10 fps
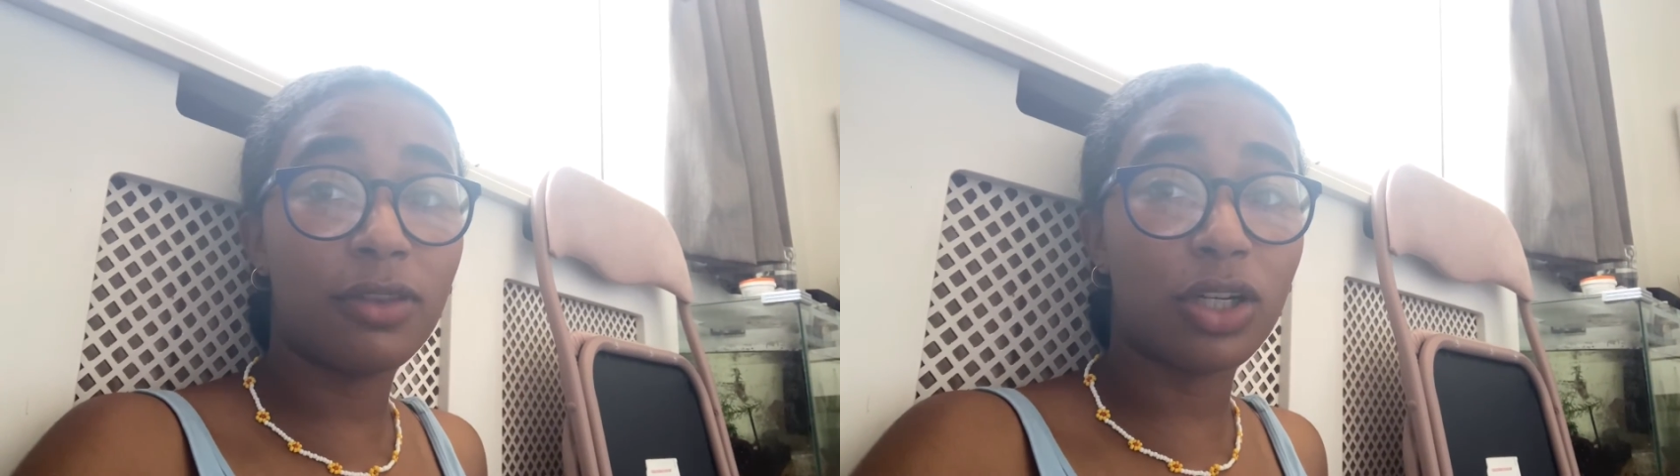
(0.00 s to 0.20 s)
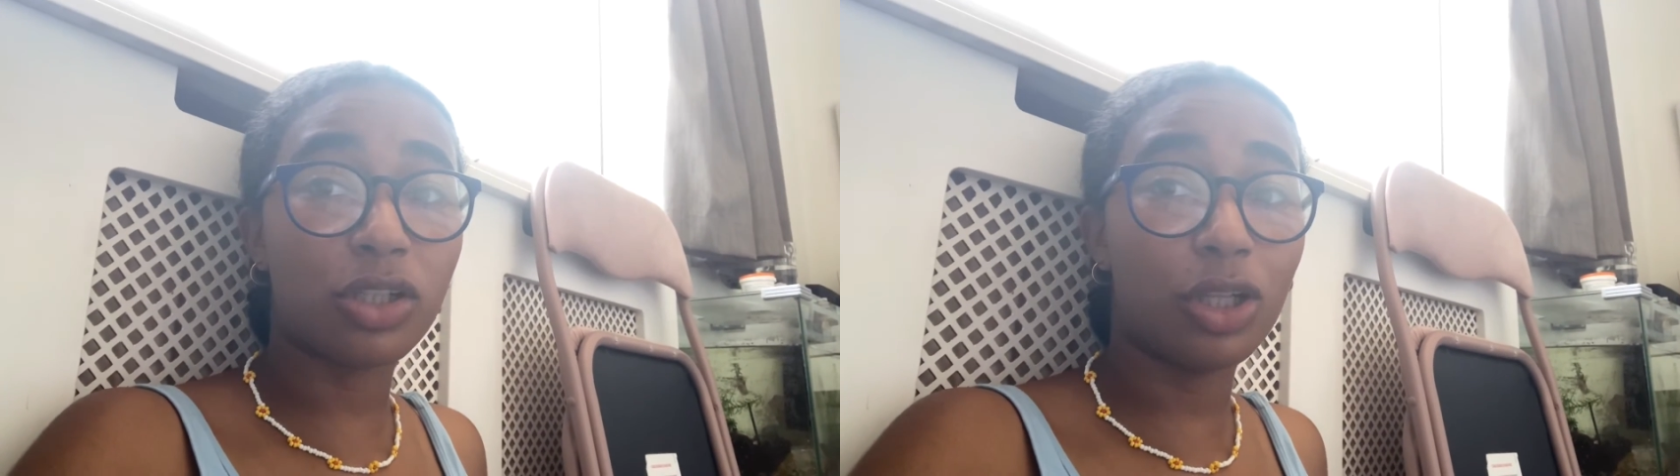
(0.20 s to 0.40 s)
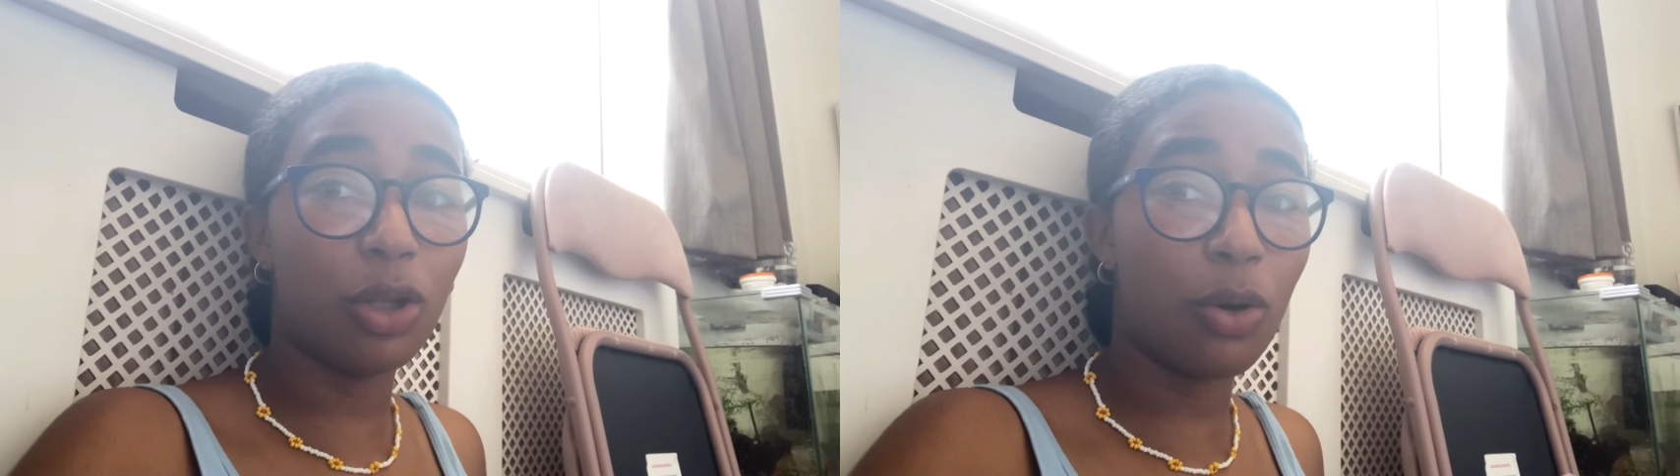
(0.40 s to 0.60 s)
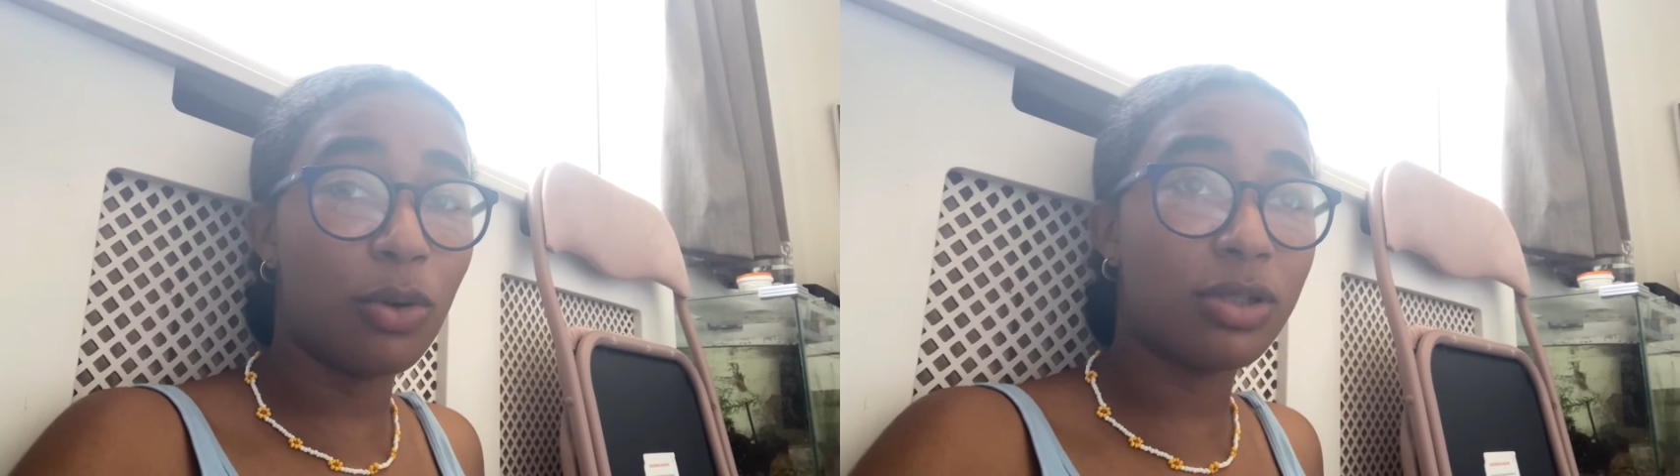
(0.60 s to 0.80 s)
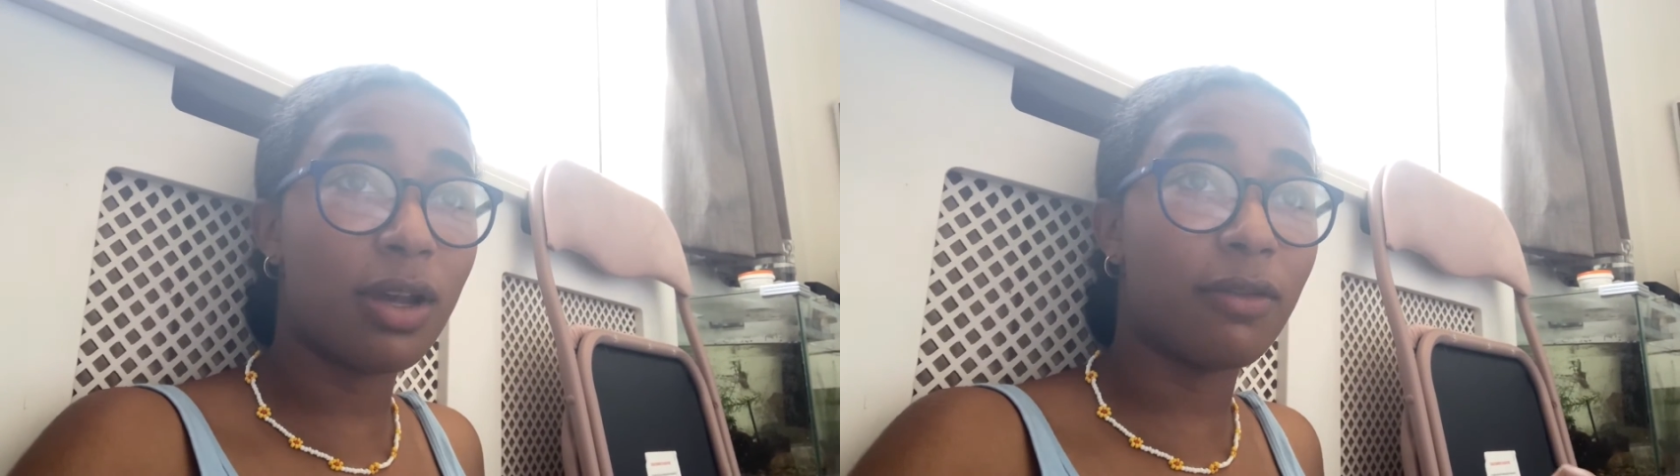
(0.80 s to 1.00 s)
there's
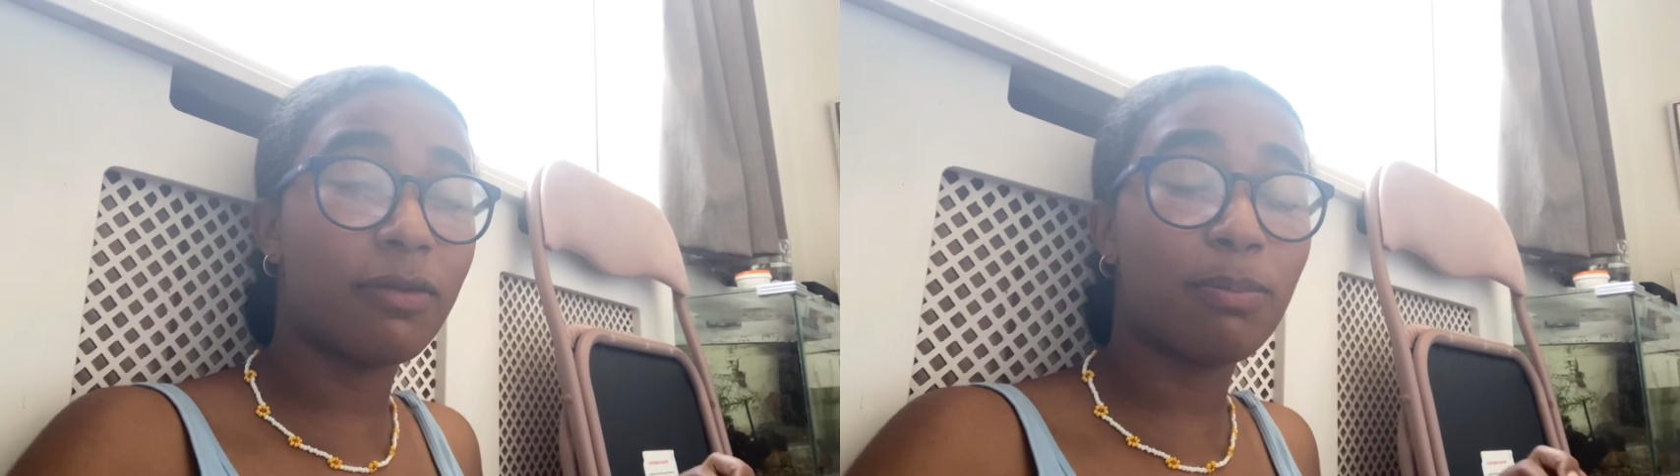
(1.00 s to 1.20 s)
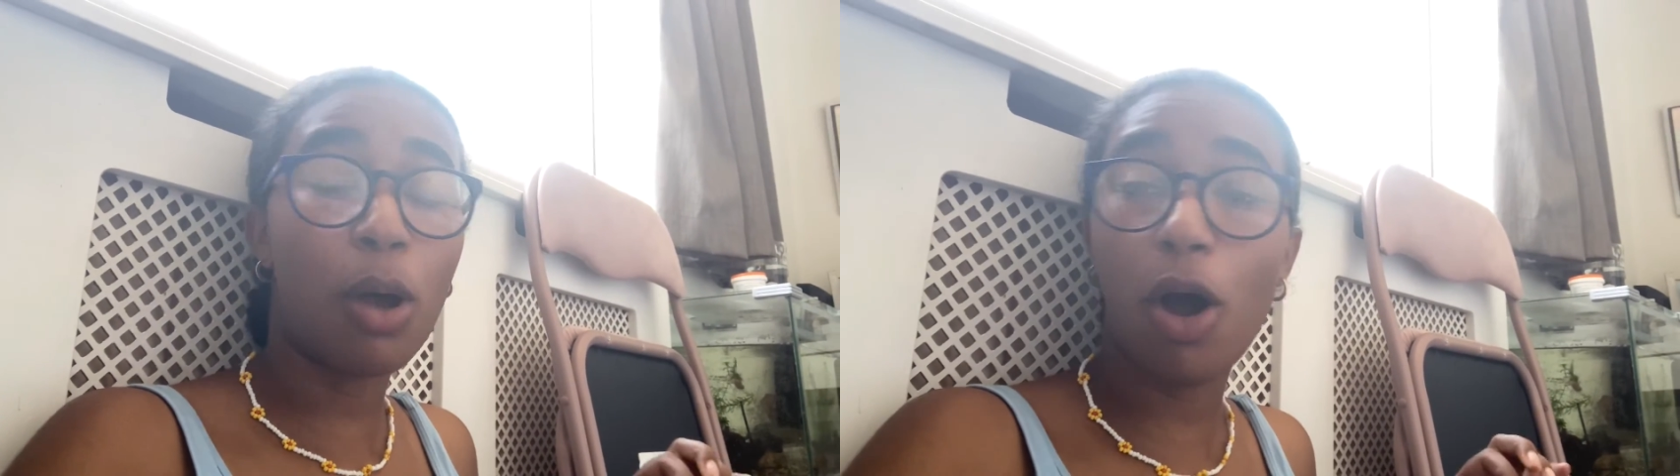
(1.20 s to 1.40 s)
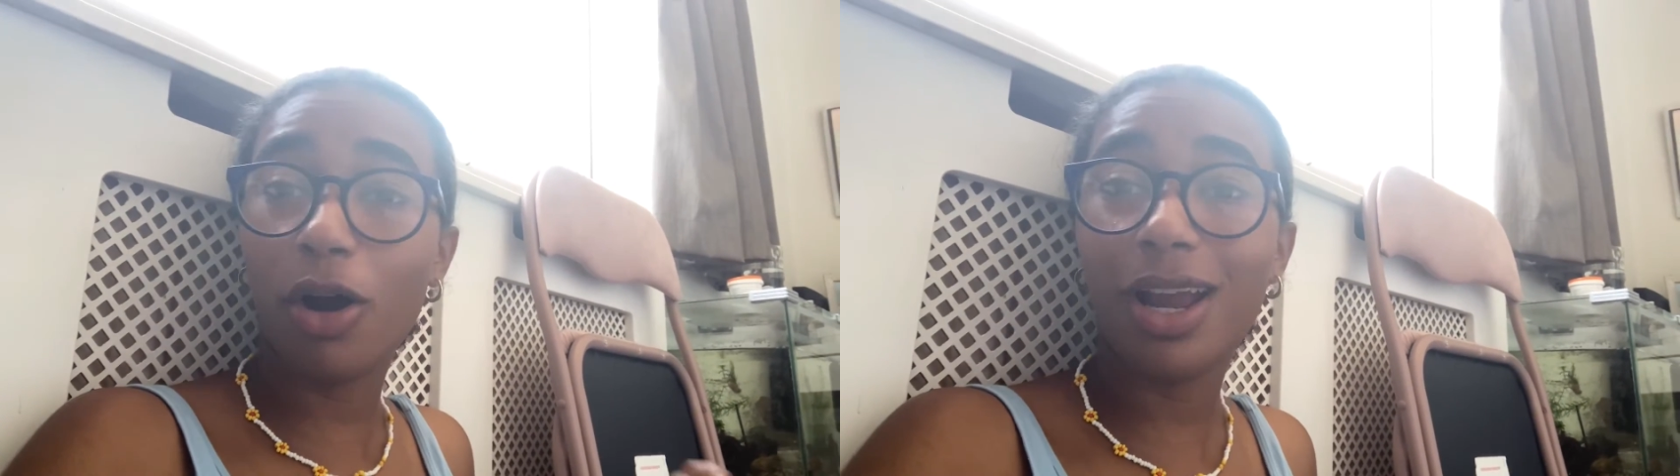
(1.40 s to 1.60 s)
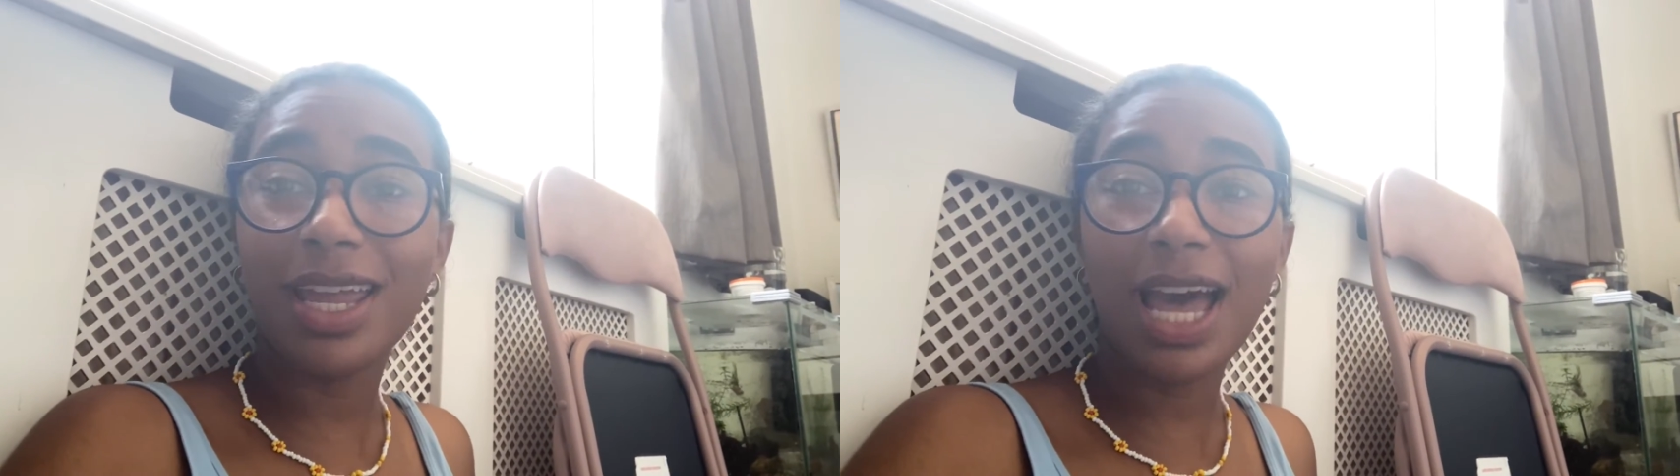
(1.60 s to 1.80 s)
loads of pottery